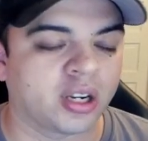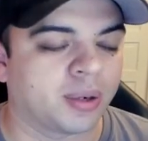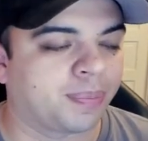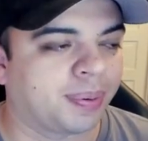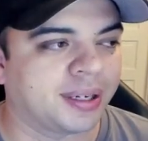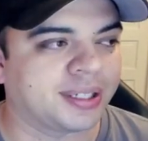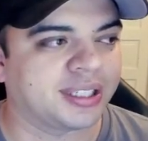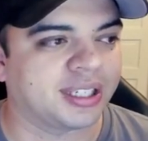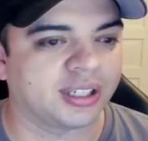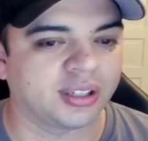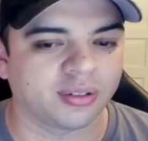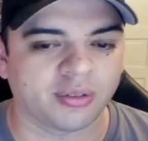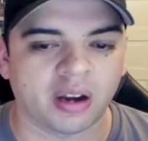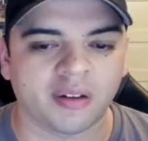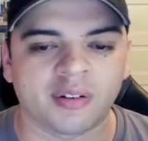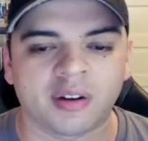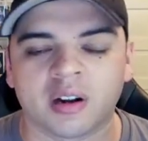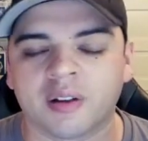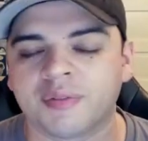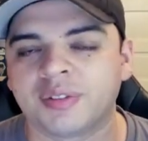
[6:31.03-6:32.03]
they're placed in the
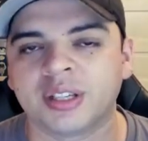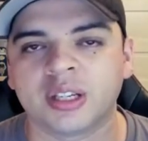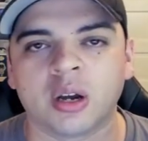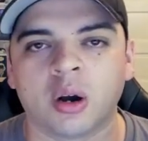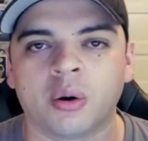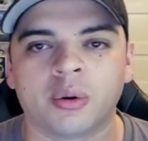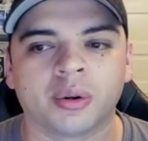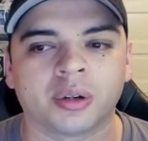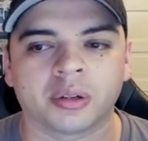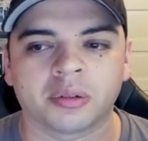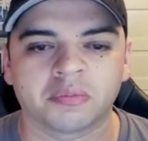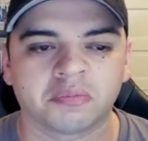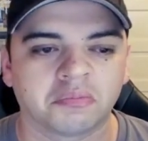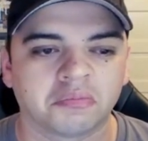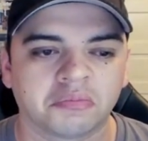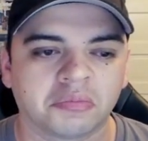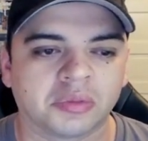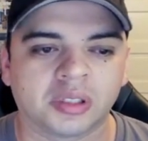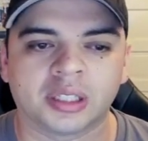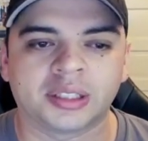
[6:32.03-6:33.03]
graveyard of the owner.
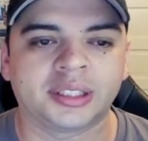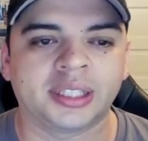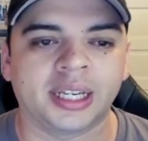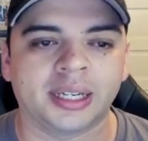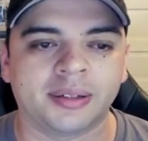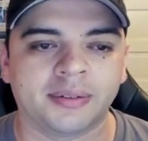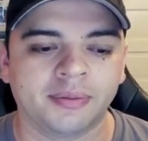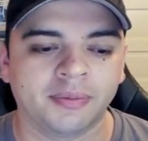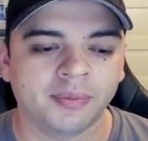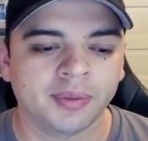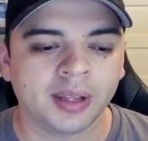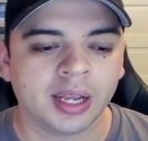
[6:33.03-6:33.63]
That's it.